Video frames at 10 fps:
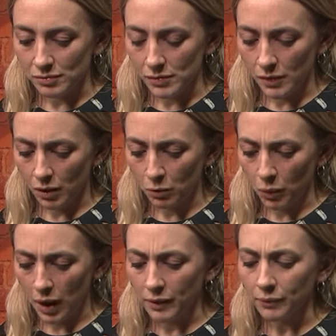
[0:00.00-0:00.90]
Lovely.
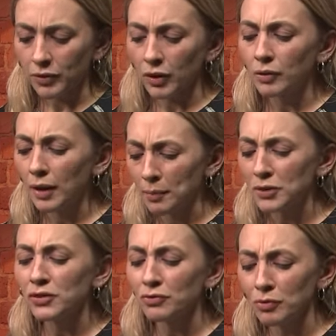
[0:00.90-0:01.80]
Wait, so let me
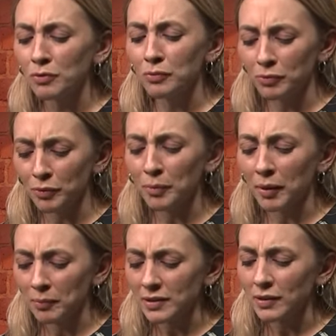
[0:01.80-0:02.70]
just
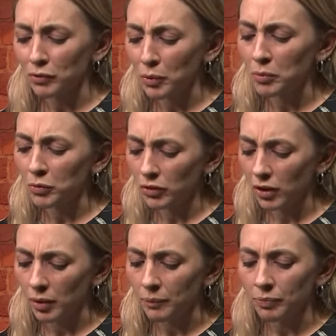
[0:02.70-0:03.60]
remind myself one more
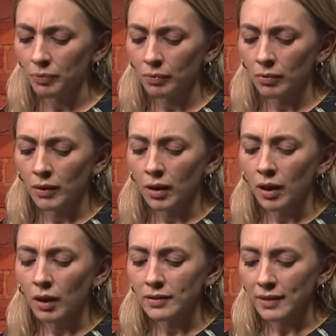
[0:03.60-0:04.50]
time.
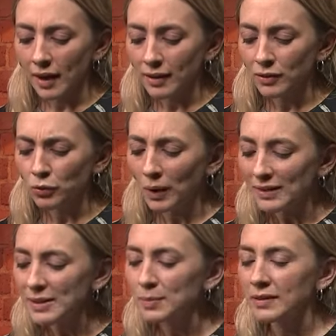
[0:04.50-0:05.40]

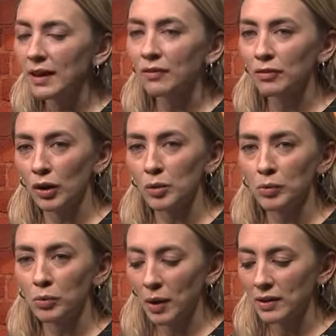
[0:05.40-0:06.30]
20% of
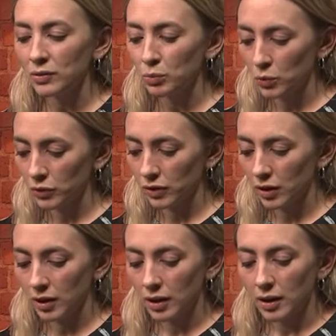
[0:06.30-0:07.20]
global
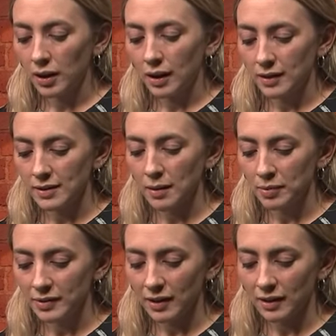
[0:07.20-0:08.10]
wastewater and
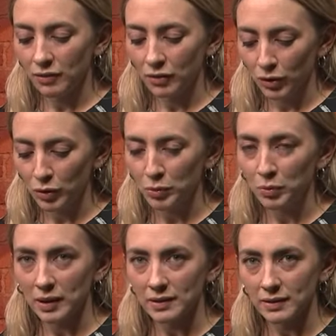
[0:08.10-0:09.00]
10% of global
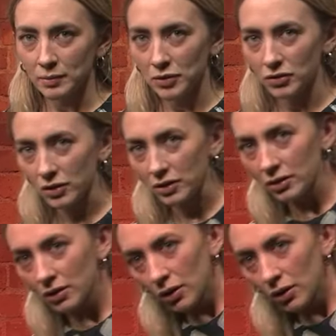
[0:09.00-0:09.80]
waste emissions.